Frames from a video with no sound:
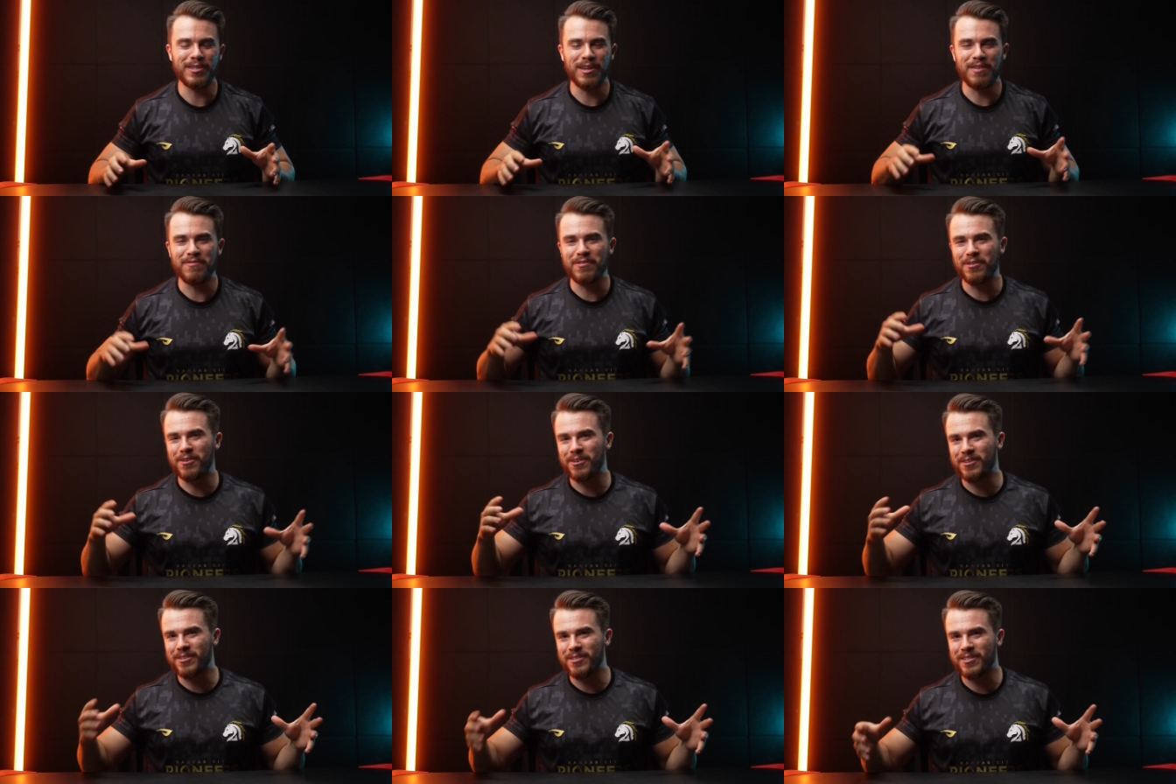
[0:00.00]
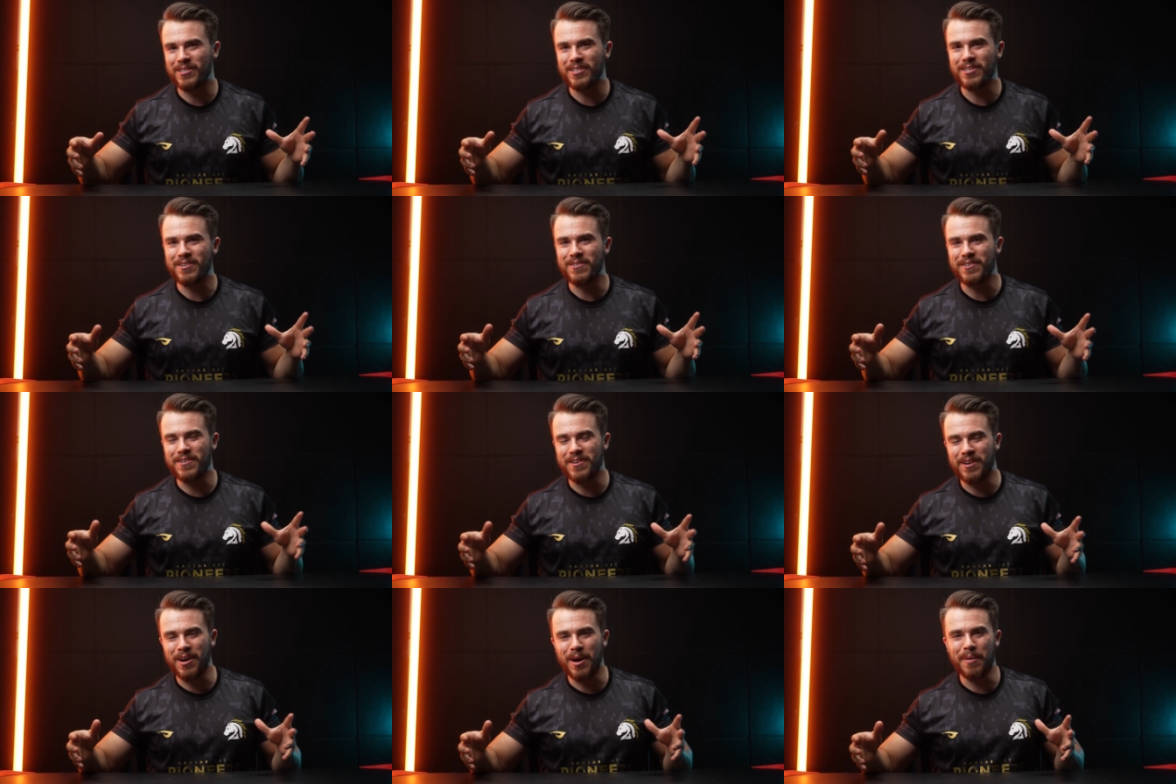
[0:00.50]
if you're
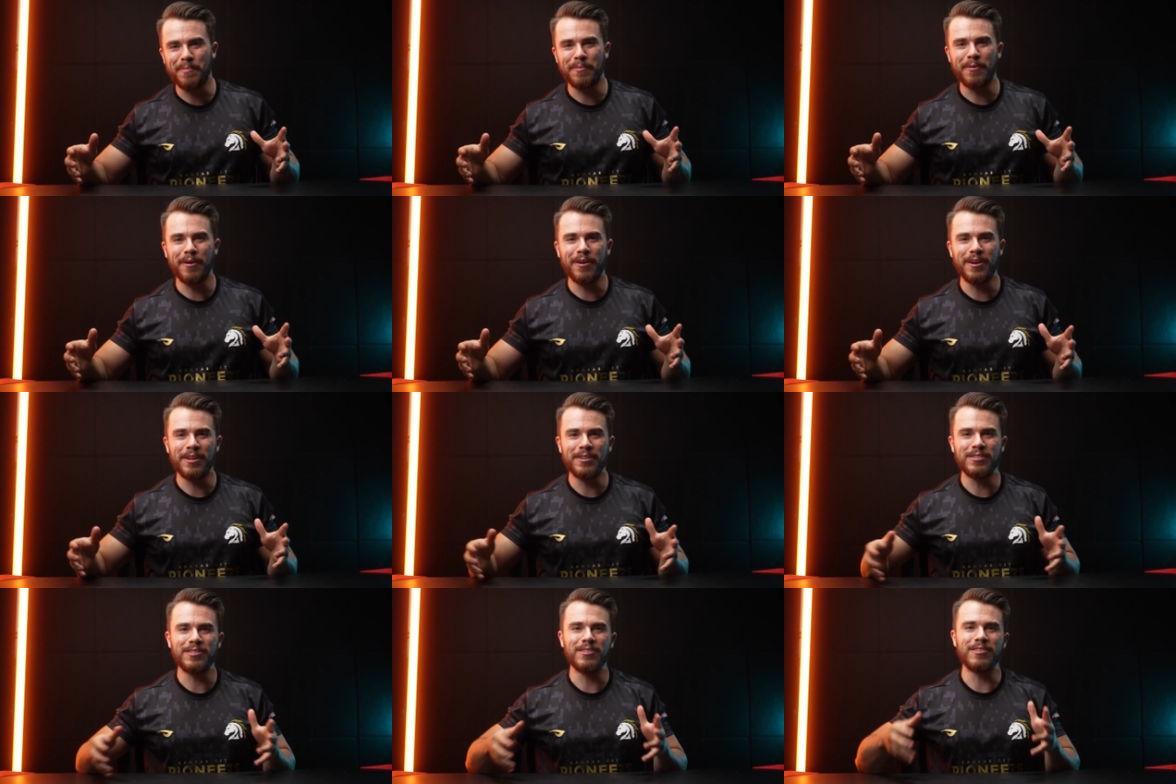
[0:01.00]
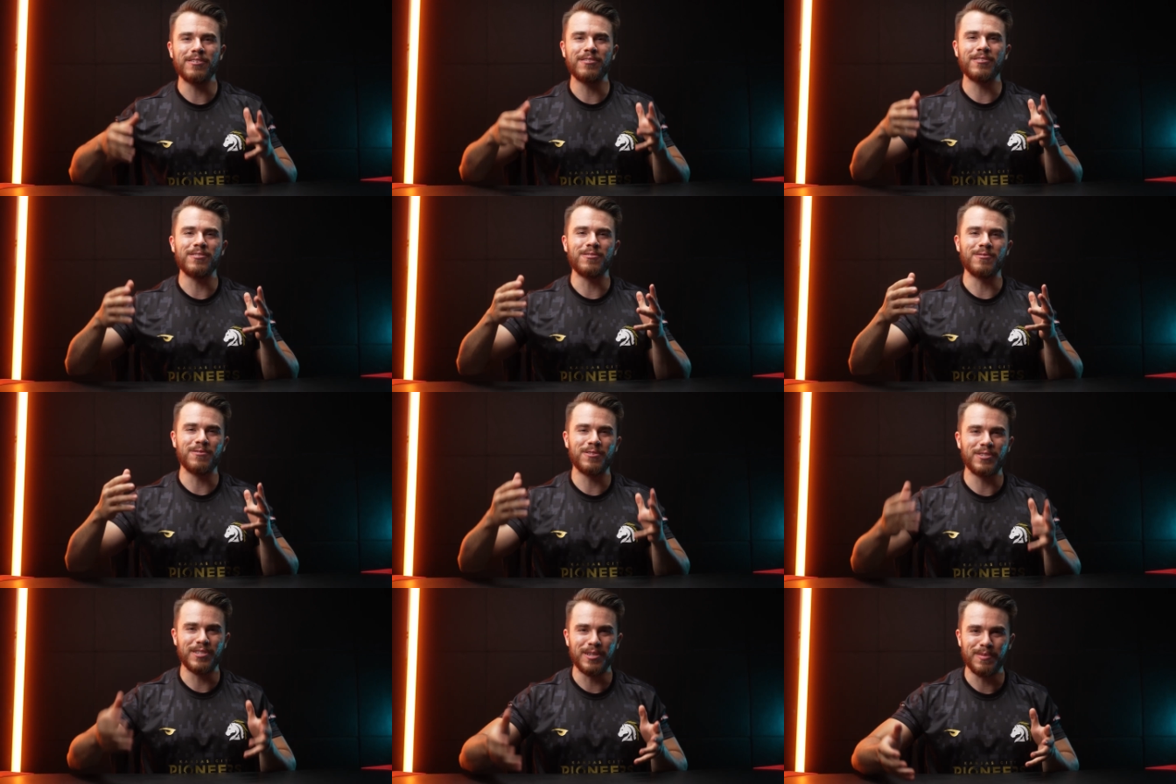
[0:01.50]
considering upgrading to these
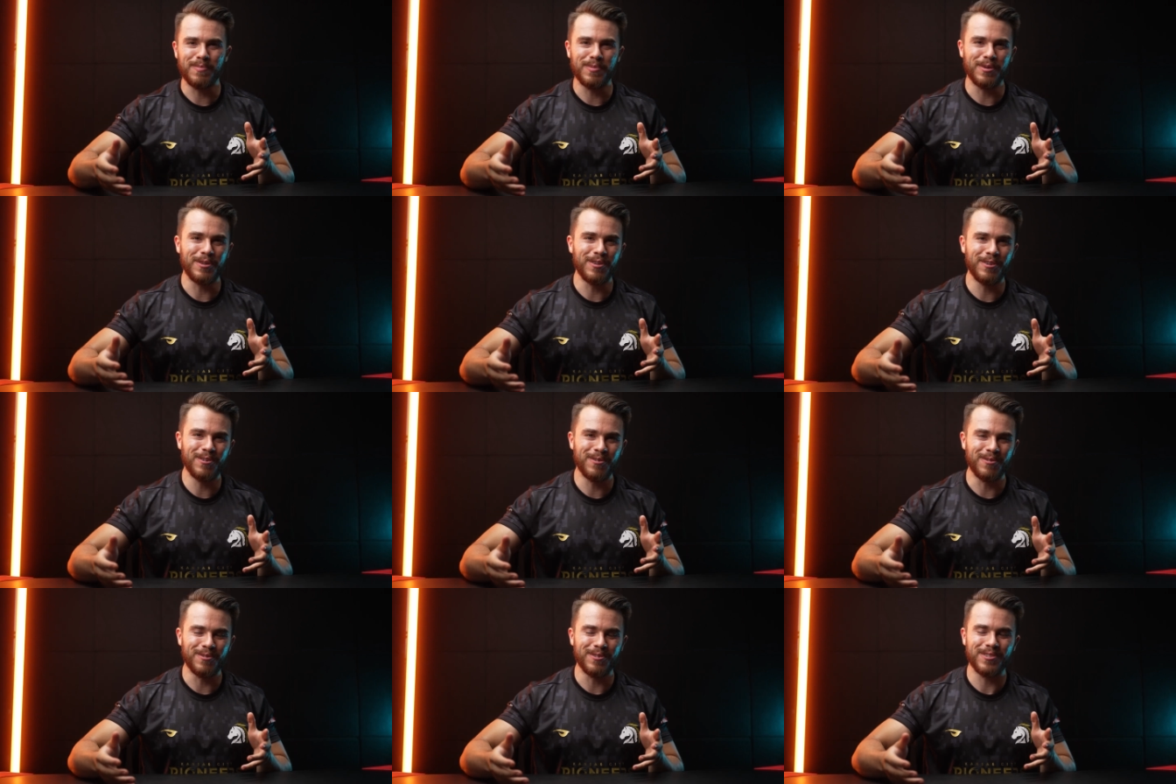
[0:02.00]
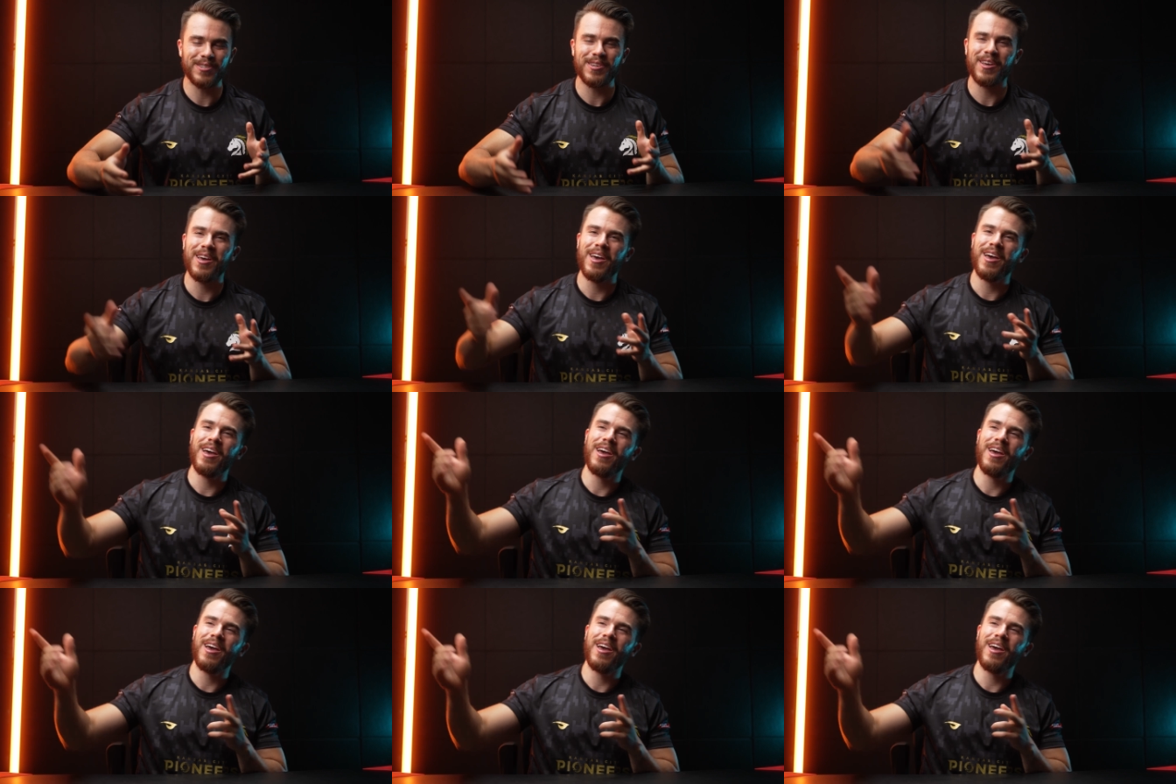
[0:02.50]
new CPUs.